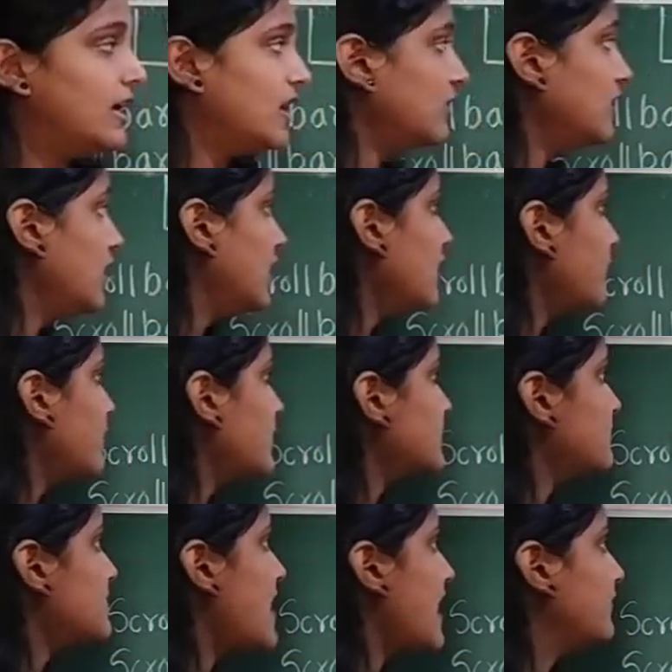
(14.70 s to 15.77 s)
Now the here
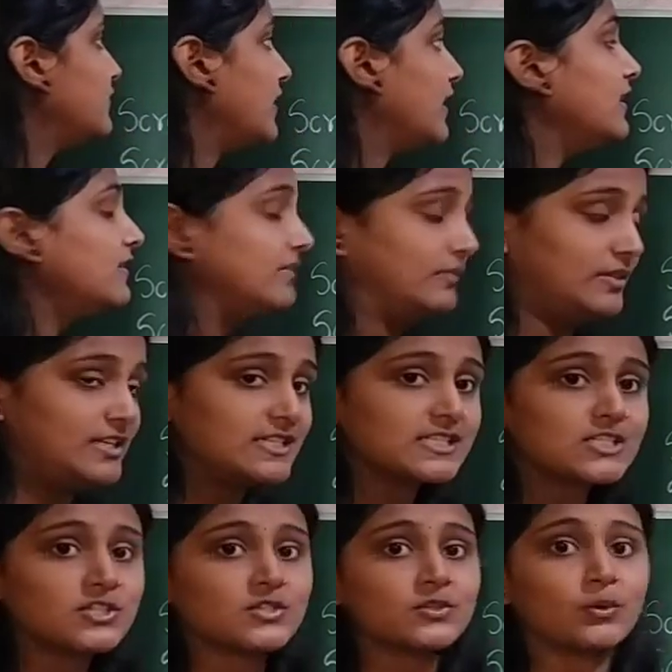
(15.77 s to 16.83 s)
first one I have taken is
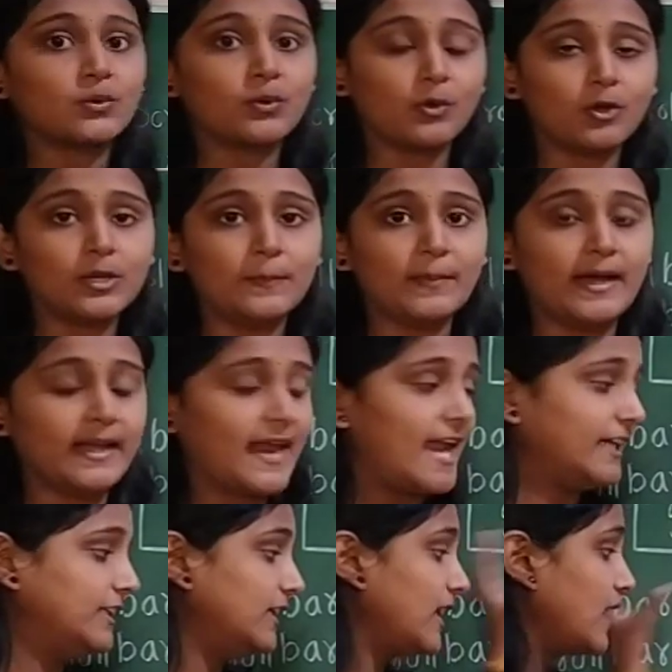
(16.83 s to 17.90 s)
a scroll bar,
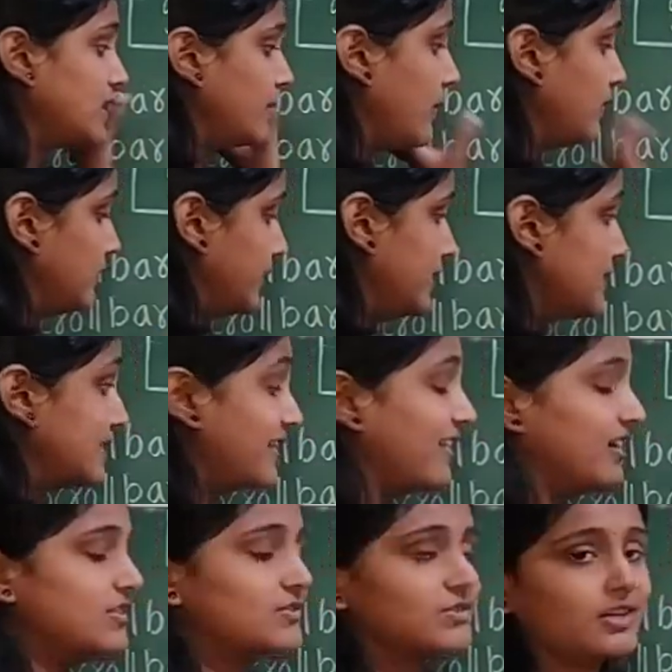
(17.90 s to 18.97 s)
and here are some of its
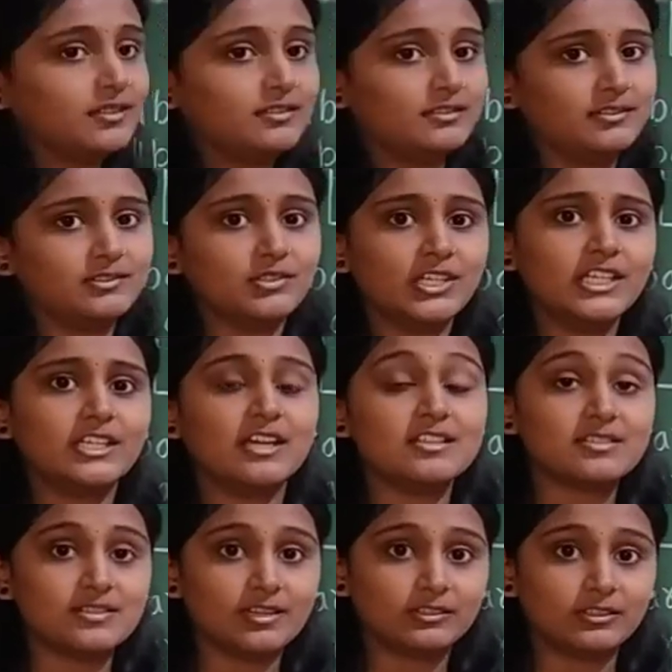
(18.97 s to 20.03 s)
constructor, the three
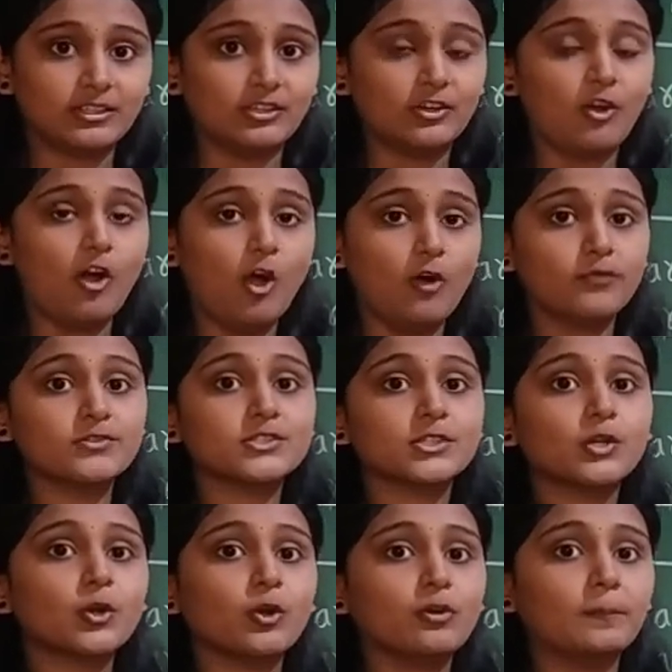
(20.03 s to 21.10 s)
constructor of
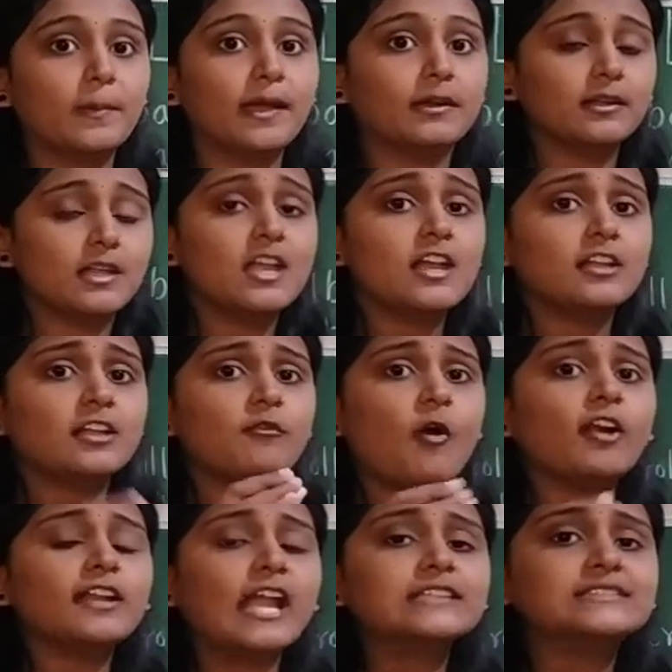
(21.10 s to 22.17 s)
scroll bar. Now
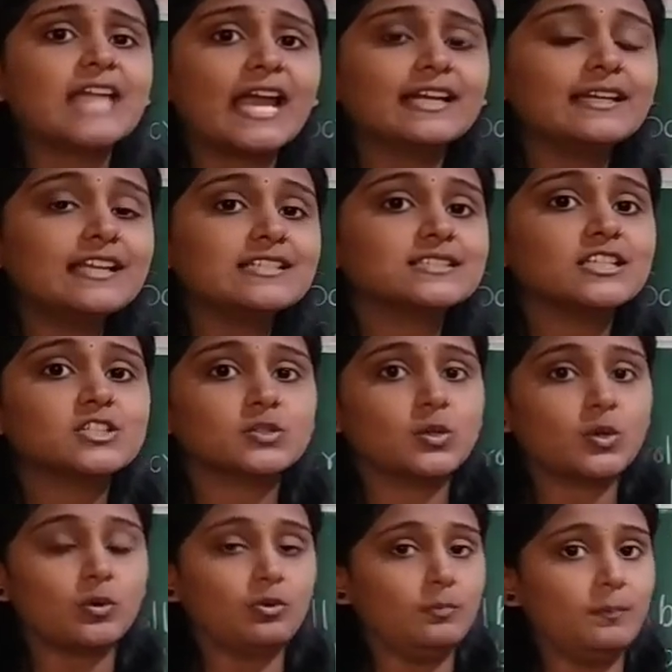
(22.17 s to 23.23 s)
what exactly is the
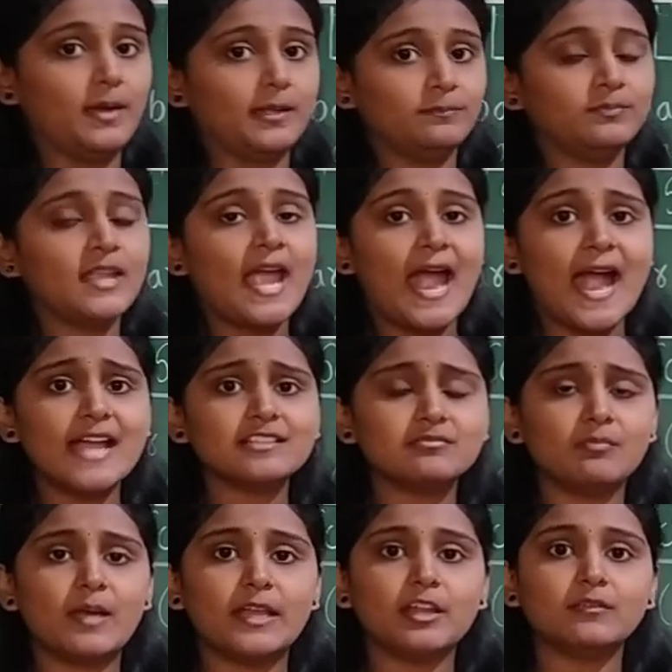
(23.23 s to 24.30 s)
scroll bar?
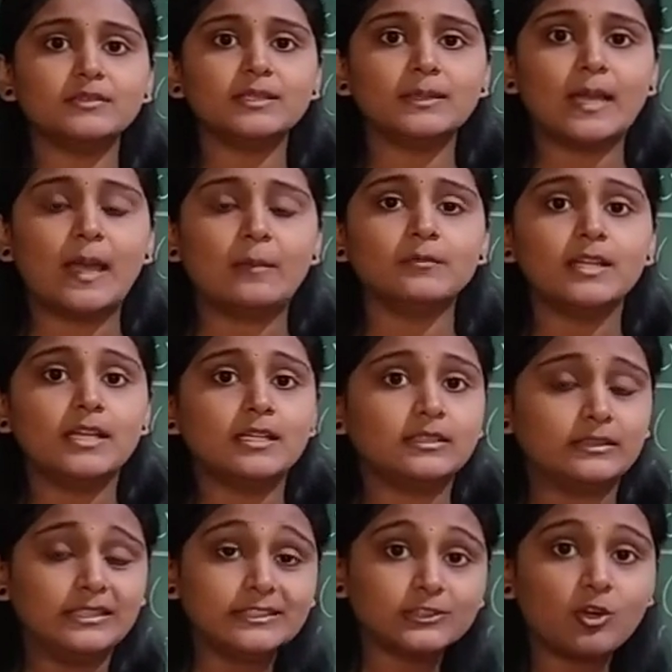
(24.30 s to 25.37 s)
As many of the time,
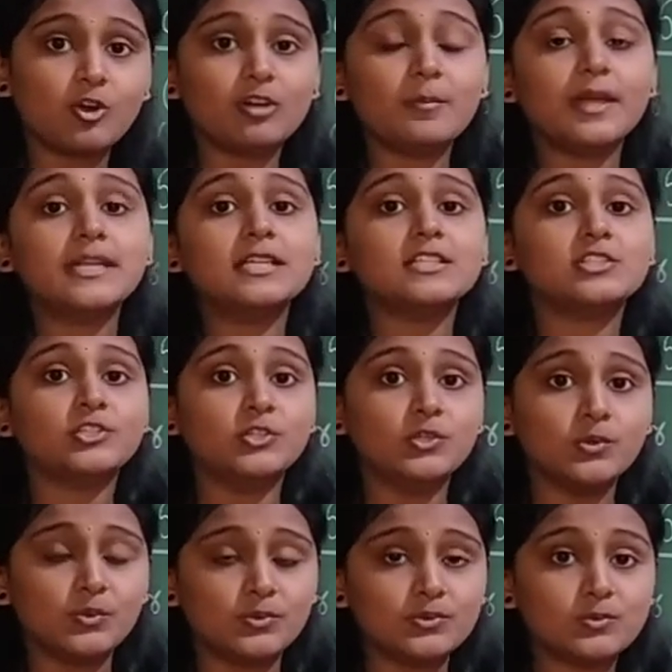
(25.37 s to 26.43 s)
this scroll bar is
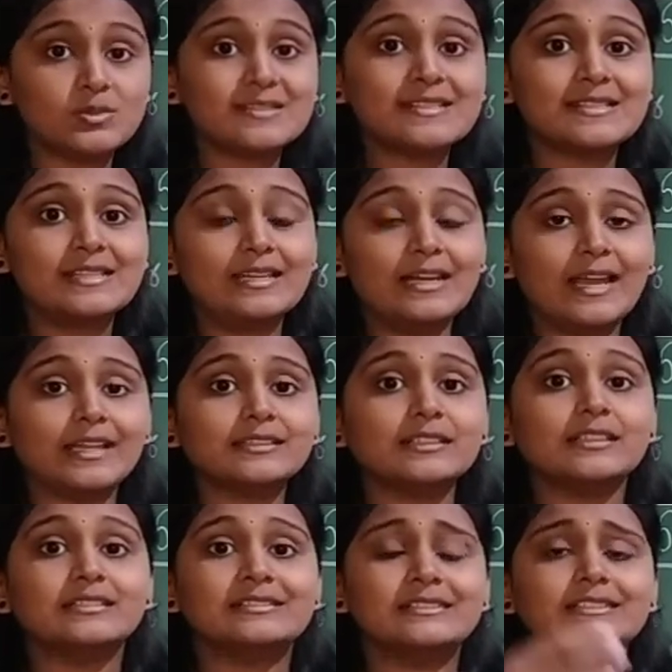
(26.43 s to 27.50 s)
used to select
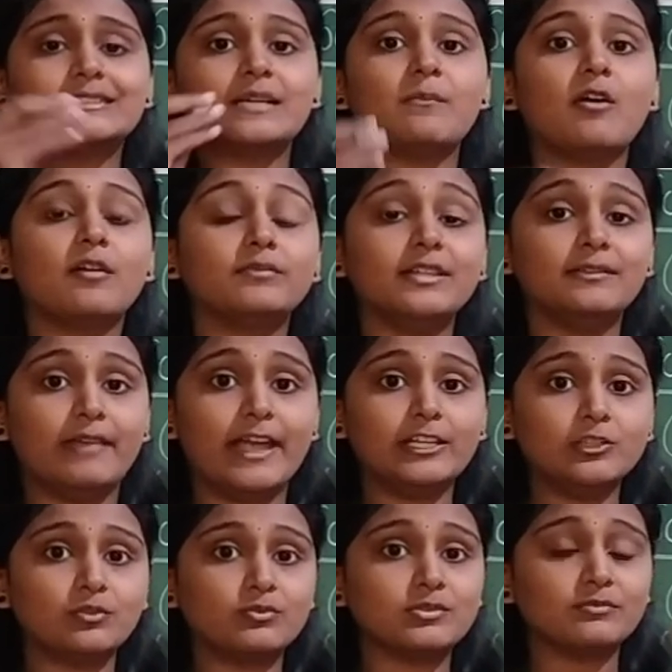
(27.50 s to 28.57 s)
the sum of the
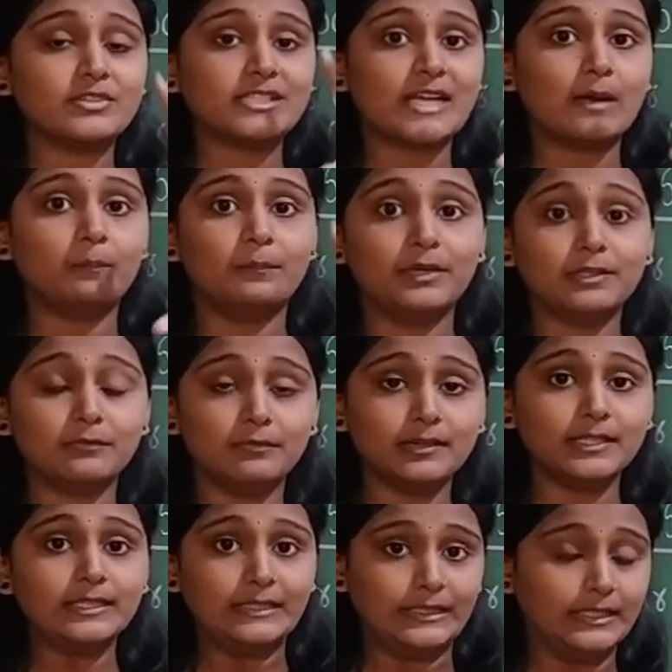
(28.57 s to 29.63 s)
values which are
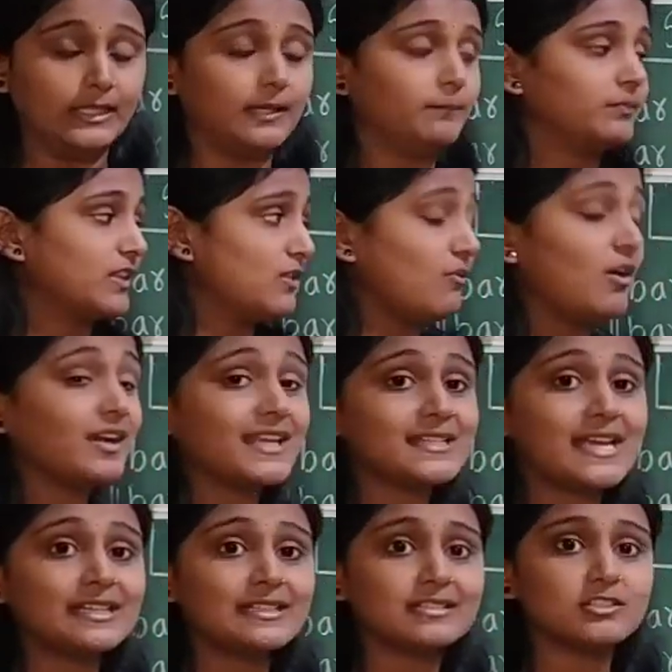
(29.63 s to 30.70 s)
between it. Now what
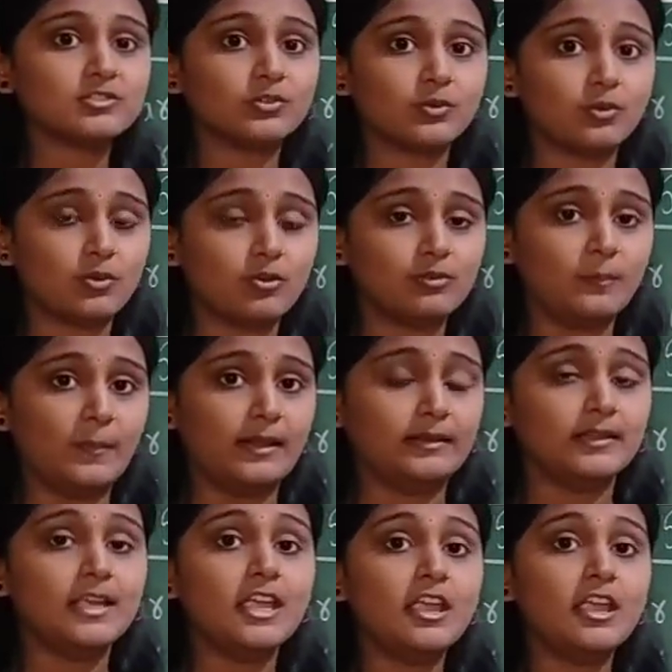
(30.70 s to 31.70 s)
exactly is the scroll bar?